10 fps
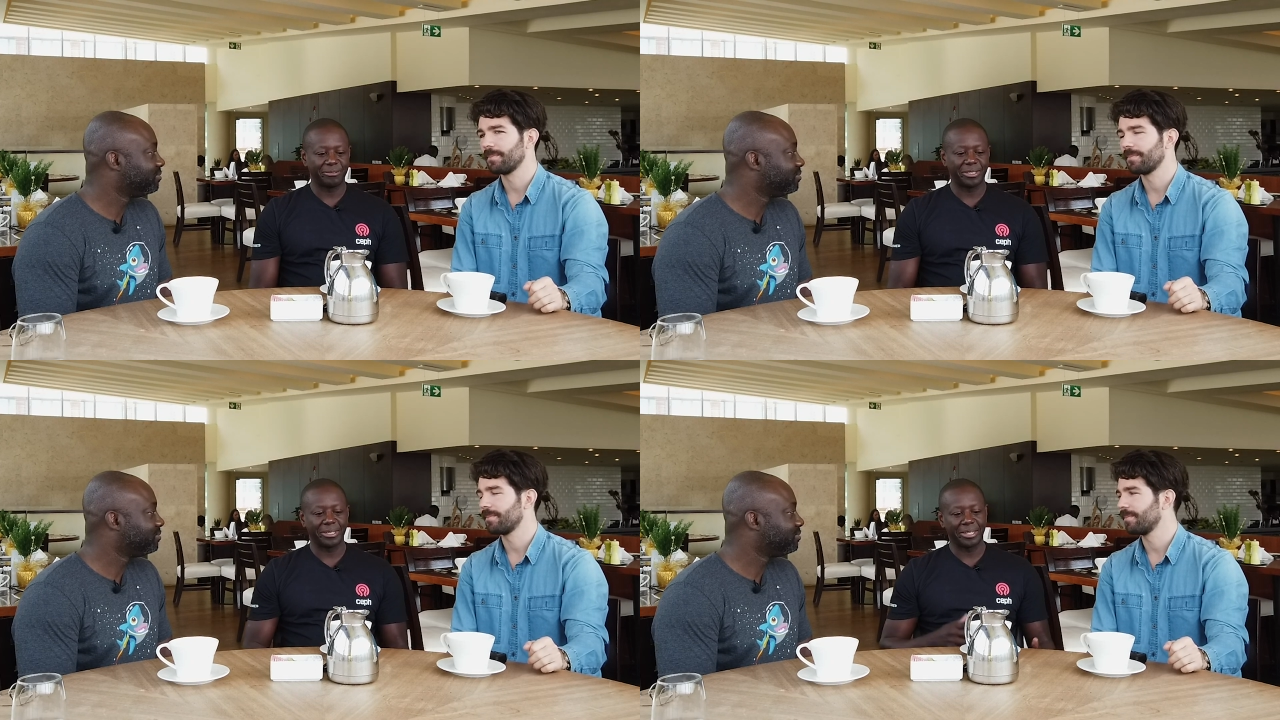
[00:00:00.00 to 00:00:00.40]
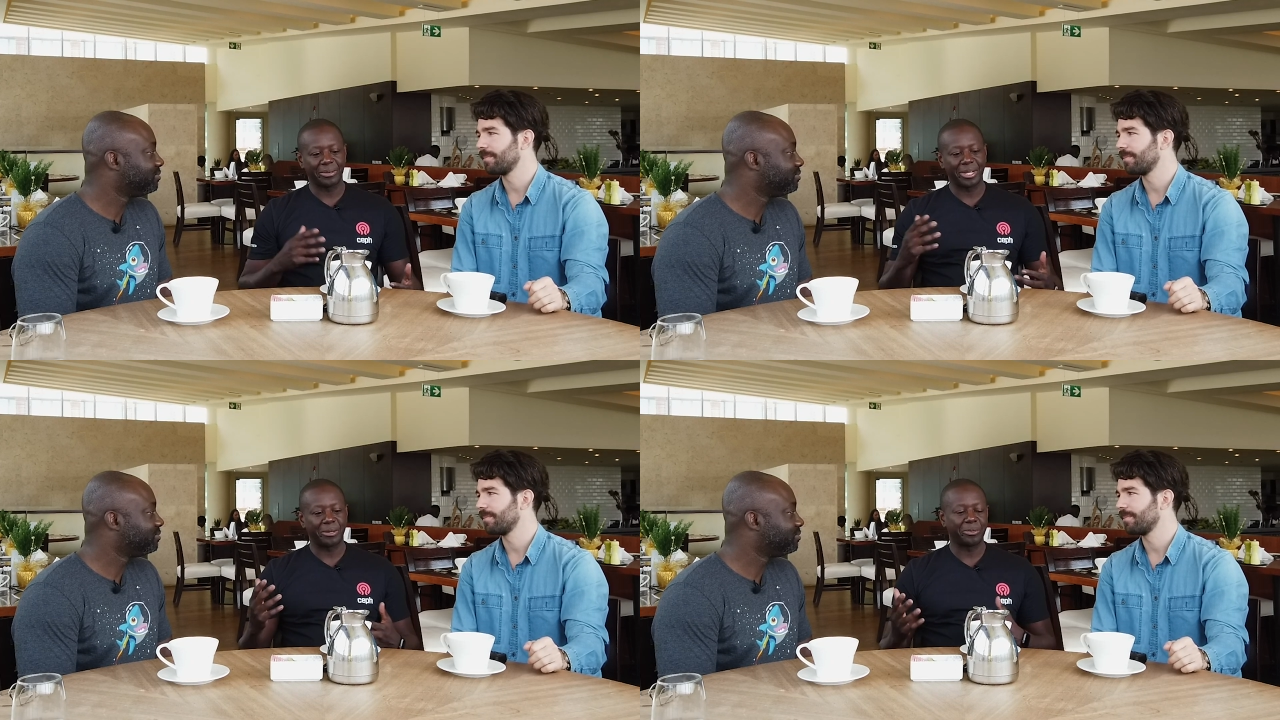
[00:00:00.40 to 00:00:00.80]
Speaker 1: fiddling
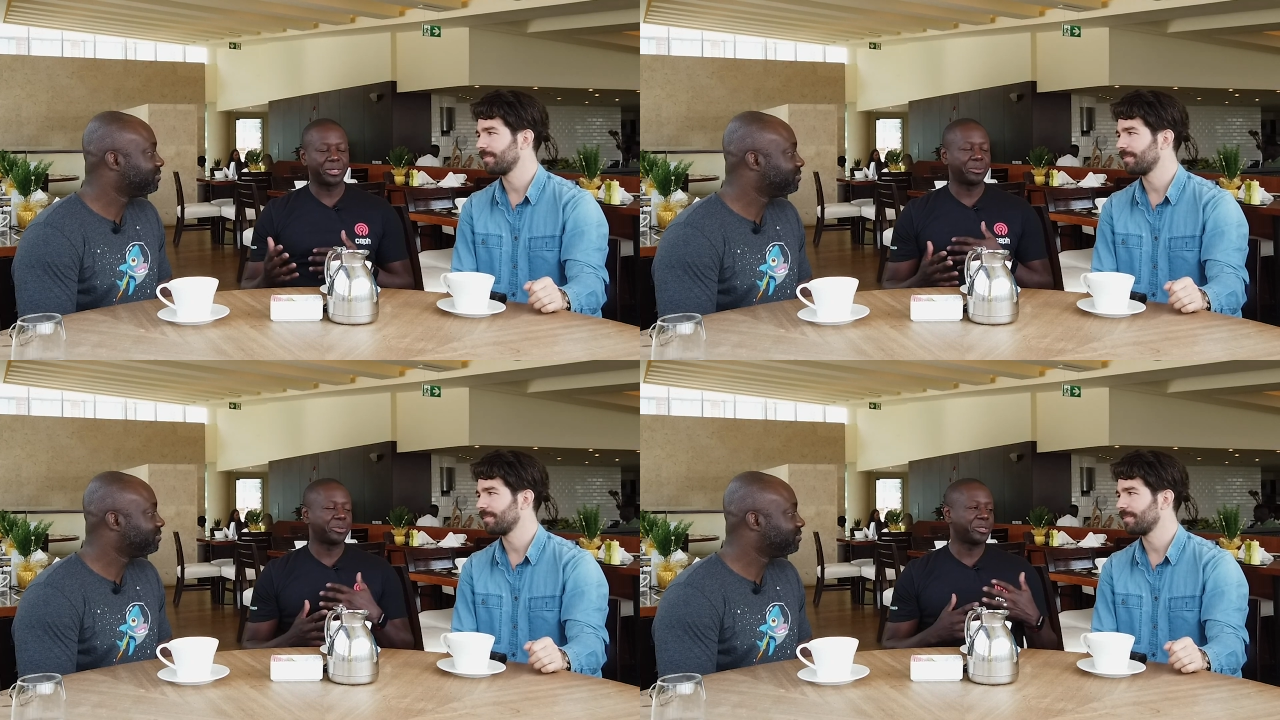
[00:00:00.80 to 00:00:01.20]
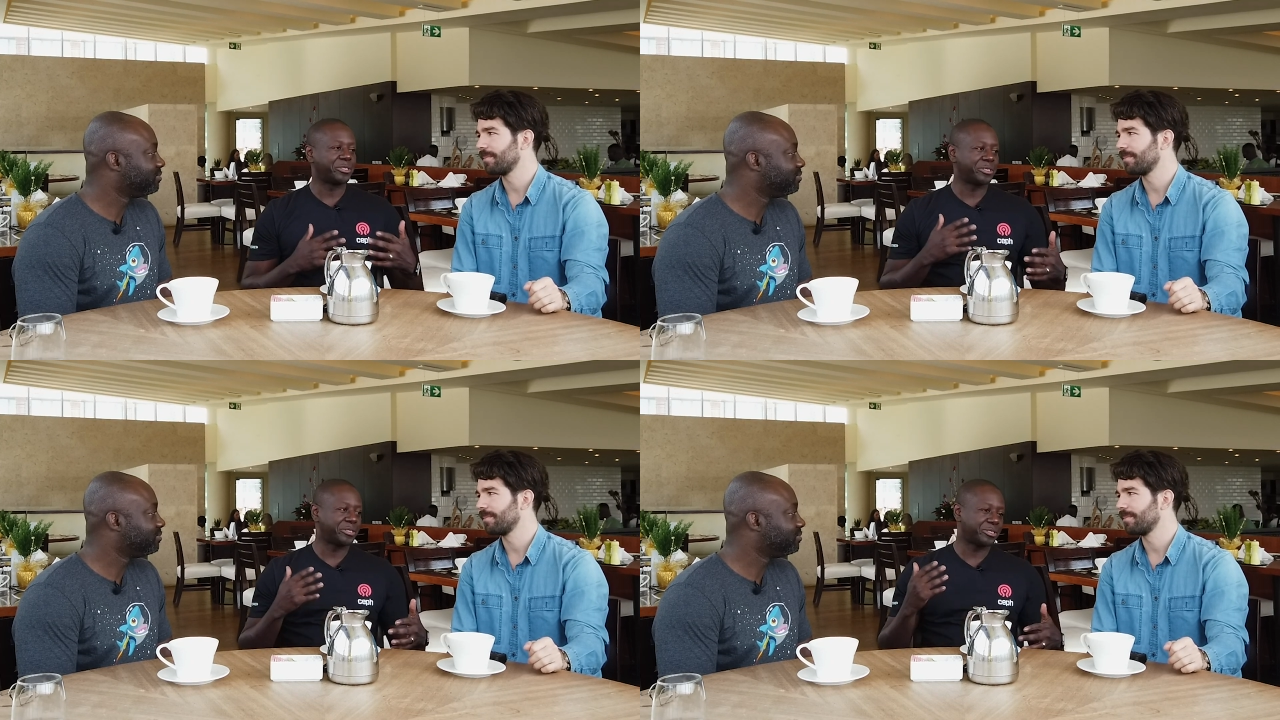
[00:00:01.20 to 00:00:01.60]
around with
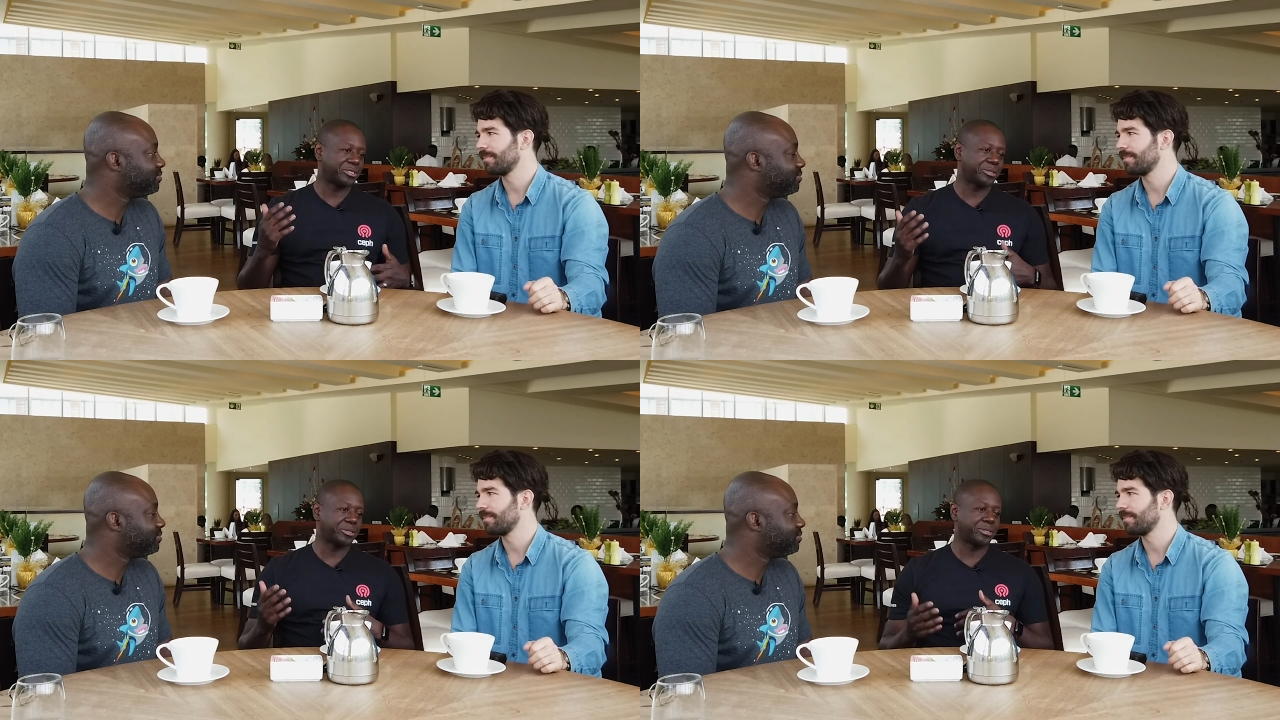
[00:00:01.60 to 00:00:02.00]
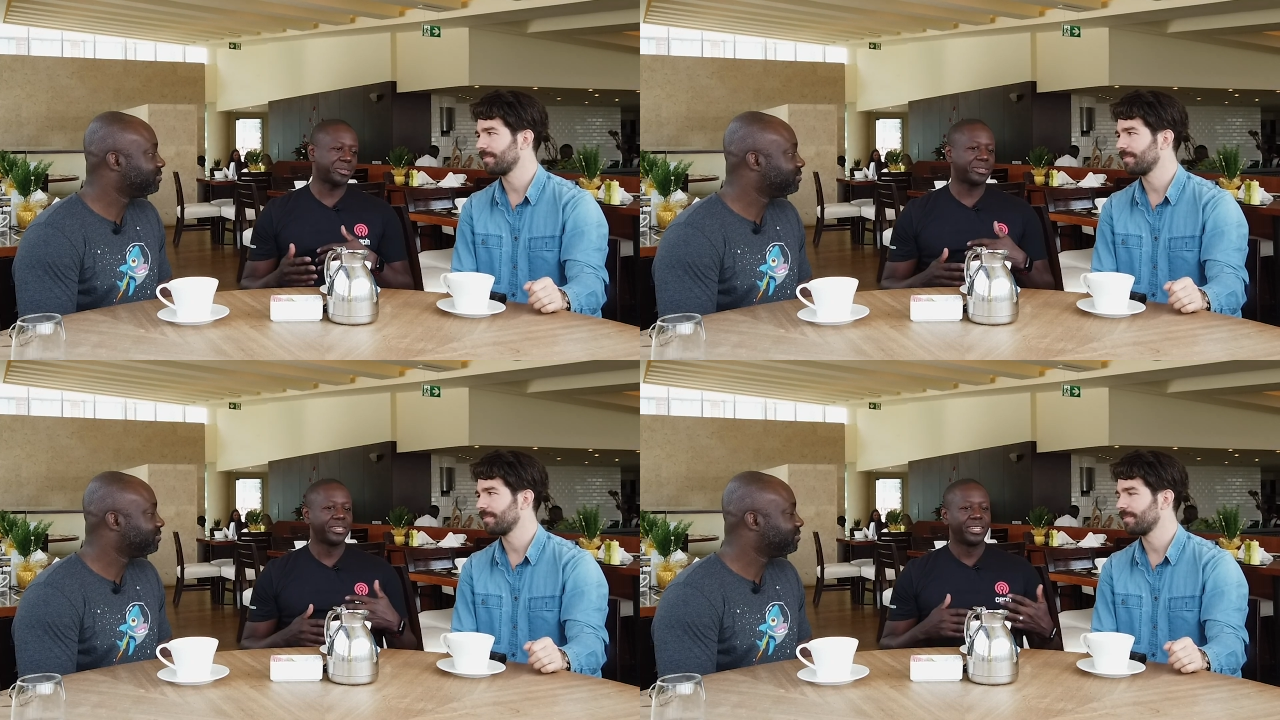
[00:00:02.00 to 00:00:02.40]
computers
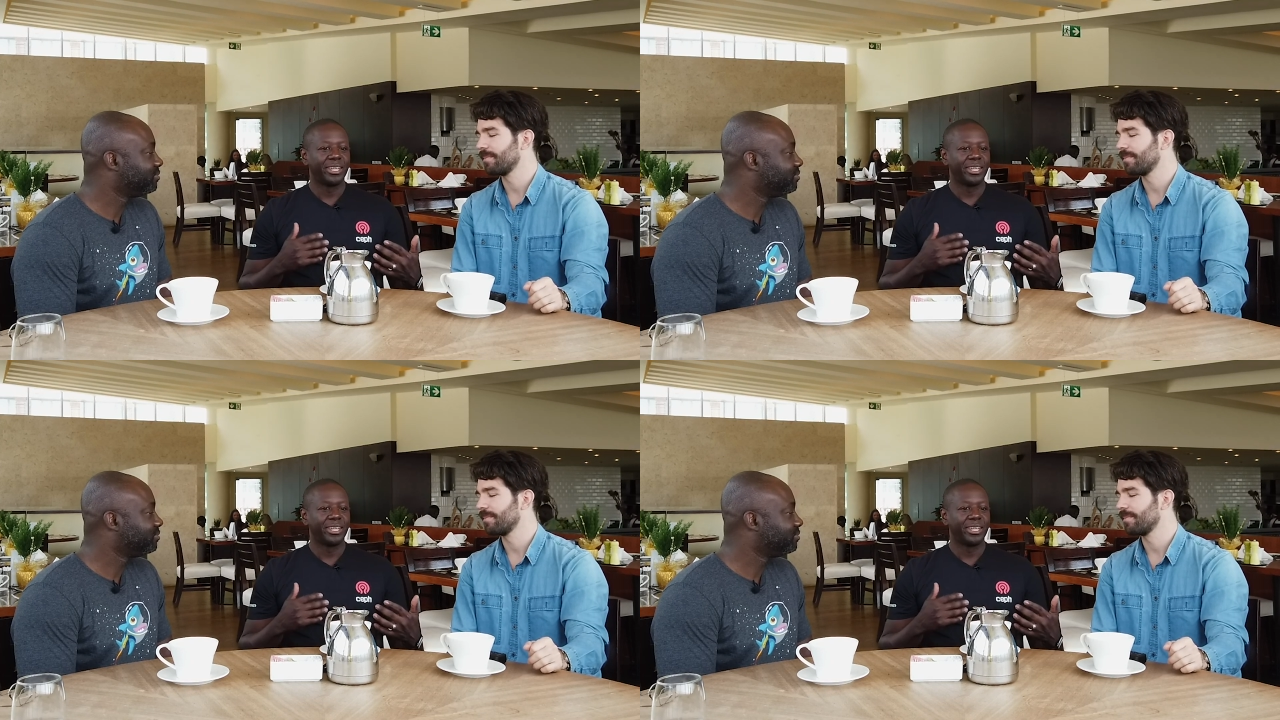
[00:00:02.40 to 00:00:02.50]
or